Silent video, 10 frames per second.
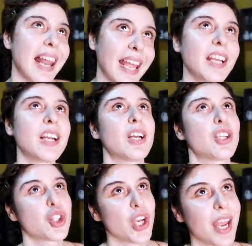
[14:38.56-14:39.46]
like,
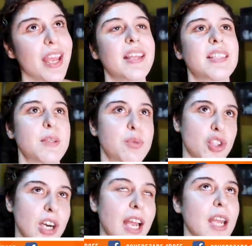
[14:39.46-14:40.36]
share,
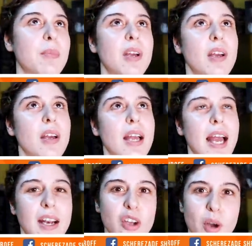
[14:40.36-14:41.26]
subscribe
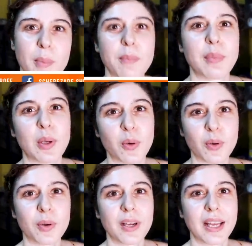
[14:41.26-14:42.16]
and comment
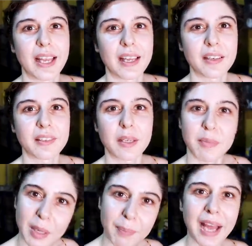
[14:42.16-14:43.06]
below and
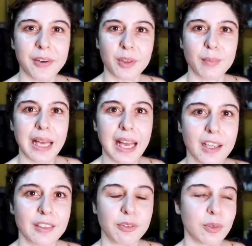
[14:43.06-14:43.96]
give me a pat on the
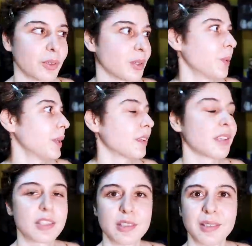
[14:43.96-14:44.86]
back for doing
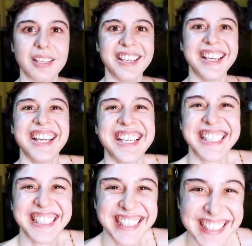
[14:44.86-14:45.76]
this.
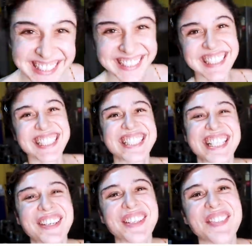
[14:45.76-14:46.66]

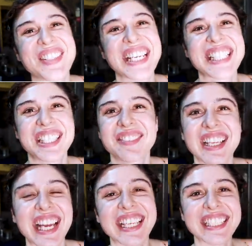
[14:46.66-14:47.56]
Stay home, stay
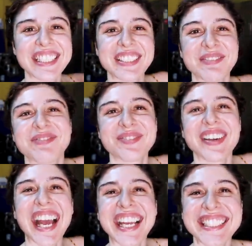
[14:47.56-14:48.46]
safe, guys.
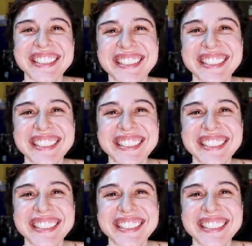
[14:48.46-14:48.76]
Bye.